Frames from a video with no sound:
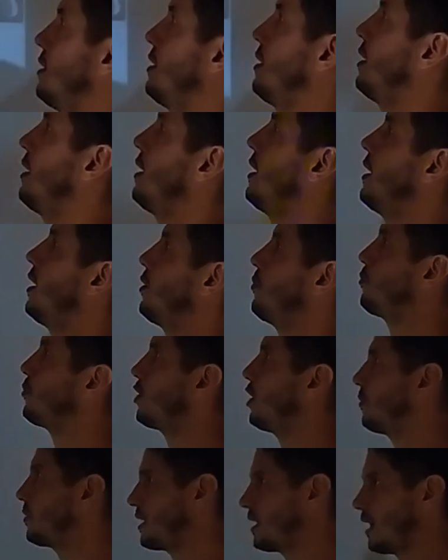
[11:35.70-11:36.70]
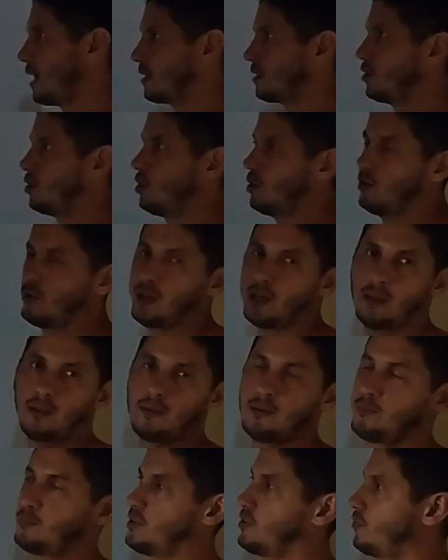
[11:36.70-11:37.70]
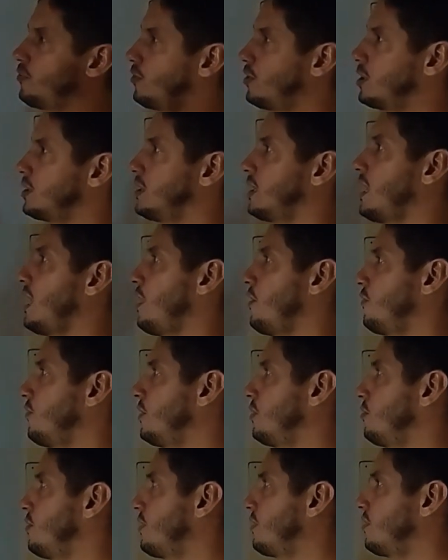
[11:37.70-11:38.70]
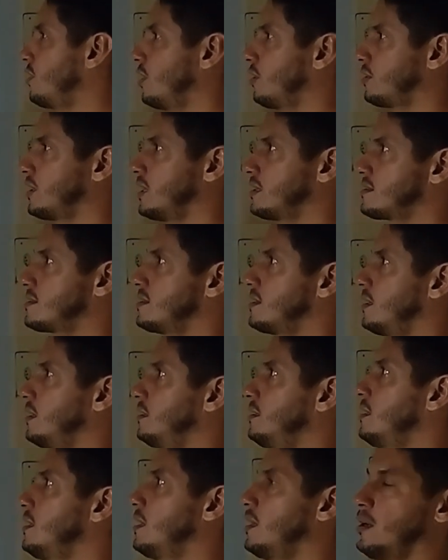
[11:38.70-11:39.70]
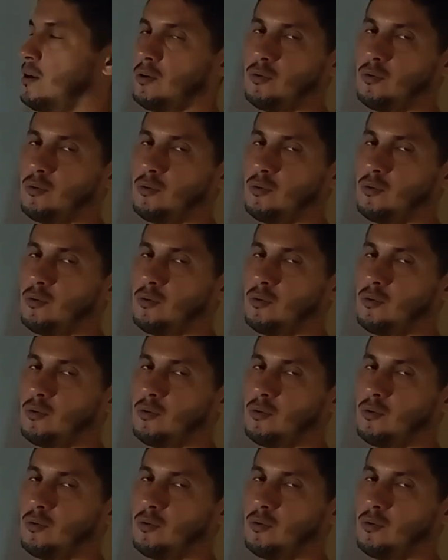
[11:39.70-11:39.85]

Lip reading: probably get going before the caffeine withdrawal kicks in.